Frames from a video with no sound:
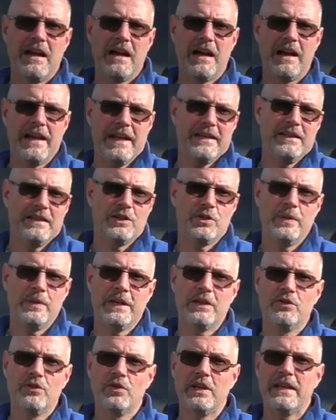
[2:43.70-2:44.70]
I had a
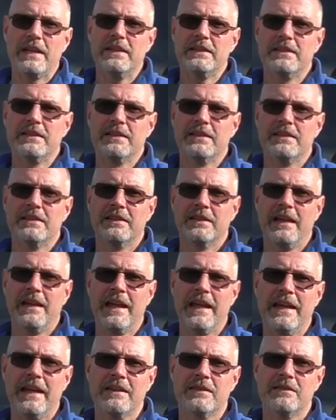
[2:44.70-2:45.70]
quick look at it
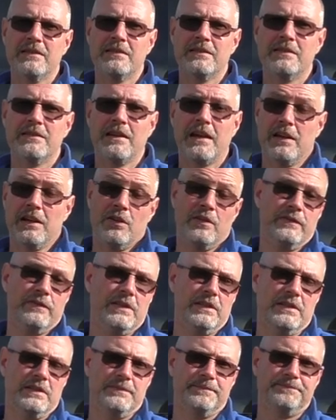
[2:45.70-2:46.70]
and I loved
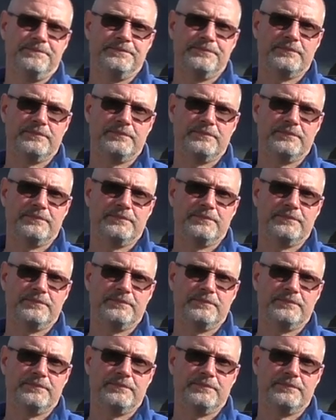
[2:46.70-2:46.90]
it.